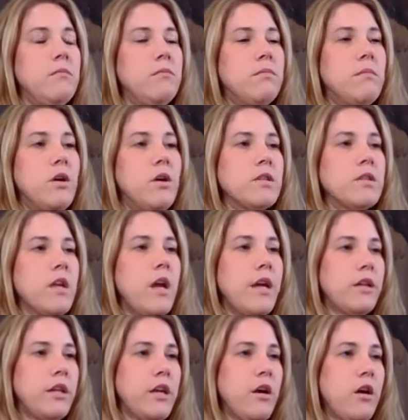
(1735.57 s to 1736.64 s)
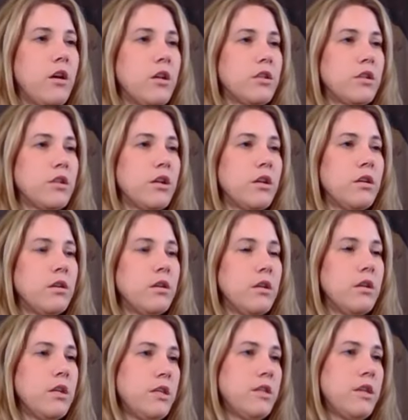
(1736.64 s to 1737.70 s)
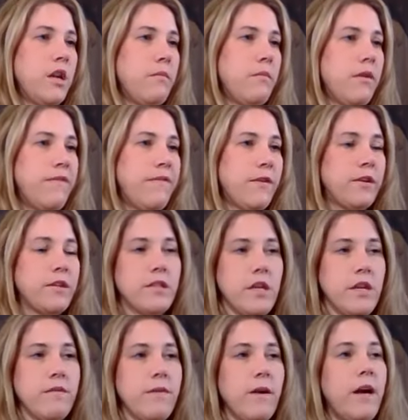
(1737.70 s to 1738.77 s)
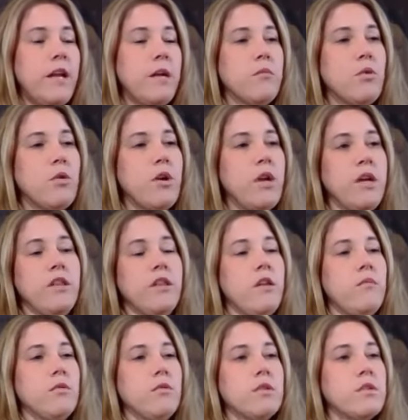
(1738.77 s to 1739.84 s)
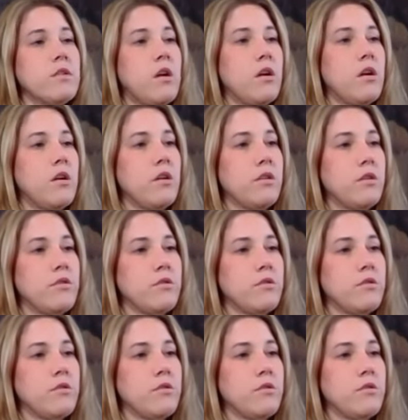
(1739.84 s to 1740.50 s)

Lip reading: Most likely halter is going to be first thing Friday morning, and then we'll start the